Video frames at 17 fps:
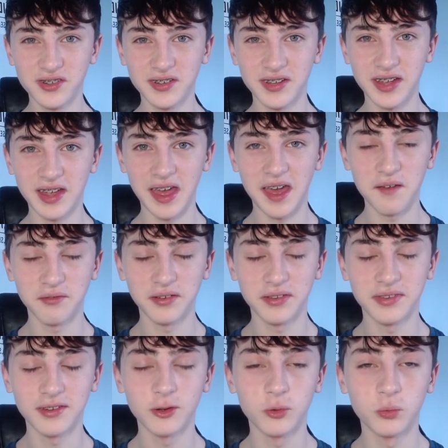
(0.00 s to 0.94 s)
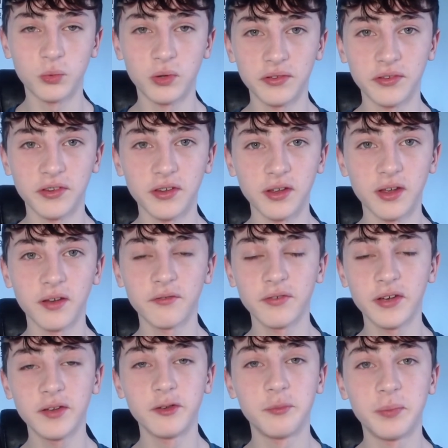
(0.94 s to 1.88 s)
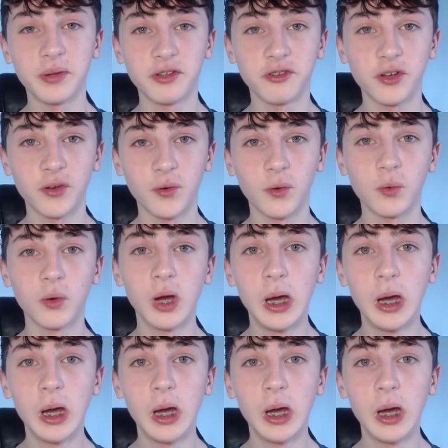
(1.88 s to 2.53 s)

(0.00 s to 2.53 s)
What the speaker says: every single one favoured Ben Chilwell.